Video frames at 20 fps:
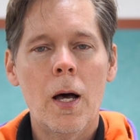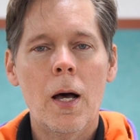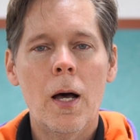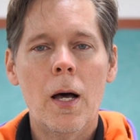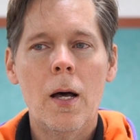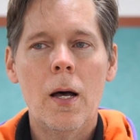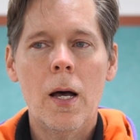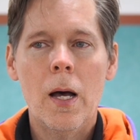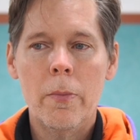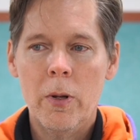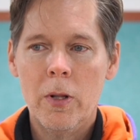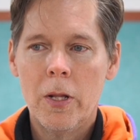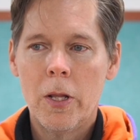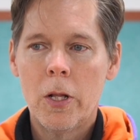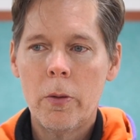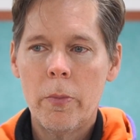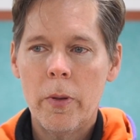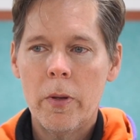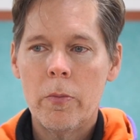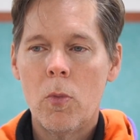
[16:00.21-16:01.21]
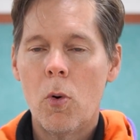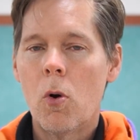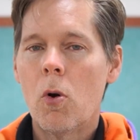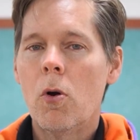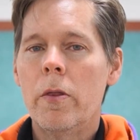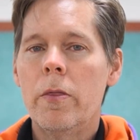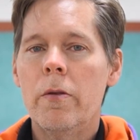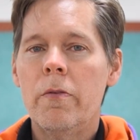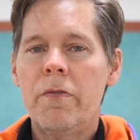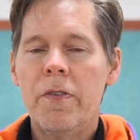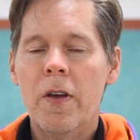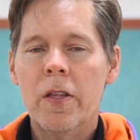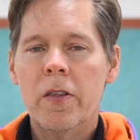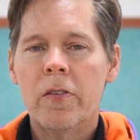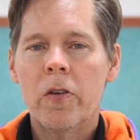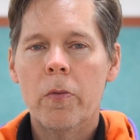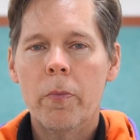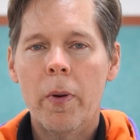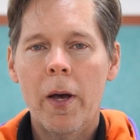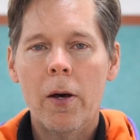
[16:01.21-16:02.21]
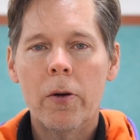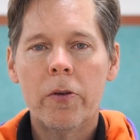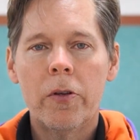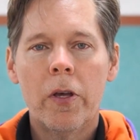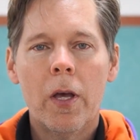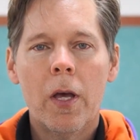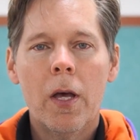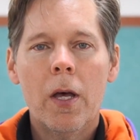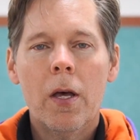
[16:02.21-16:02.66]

uh, I'm a little bit more on the fence about.